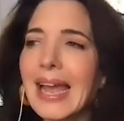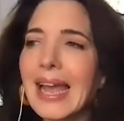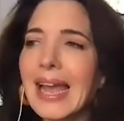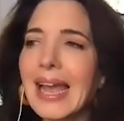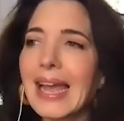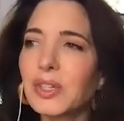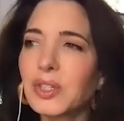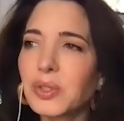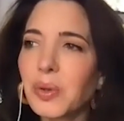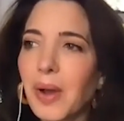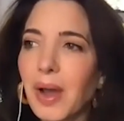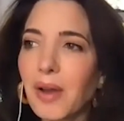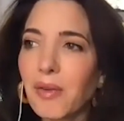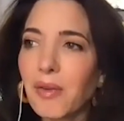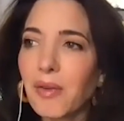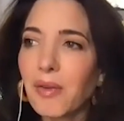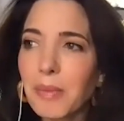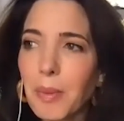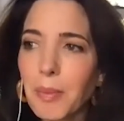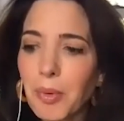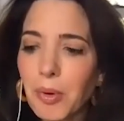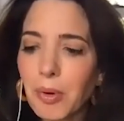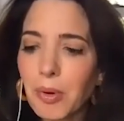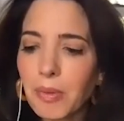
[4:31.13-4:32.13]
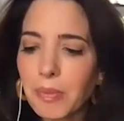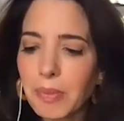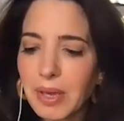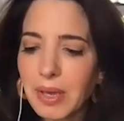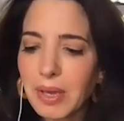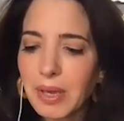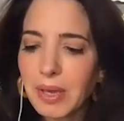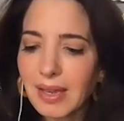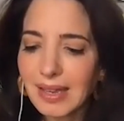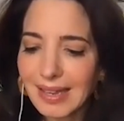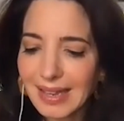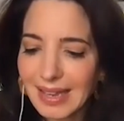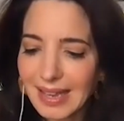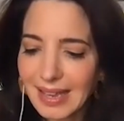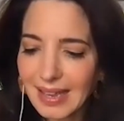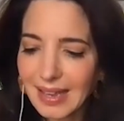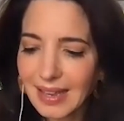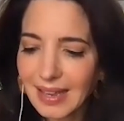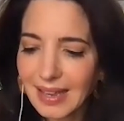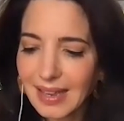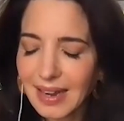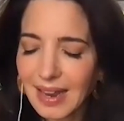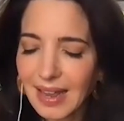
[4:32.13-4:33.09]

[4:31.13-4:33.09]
And so I remember being a kid,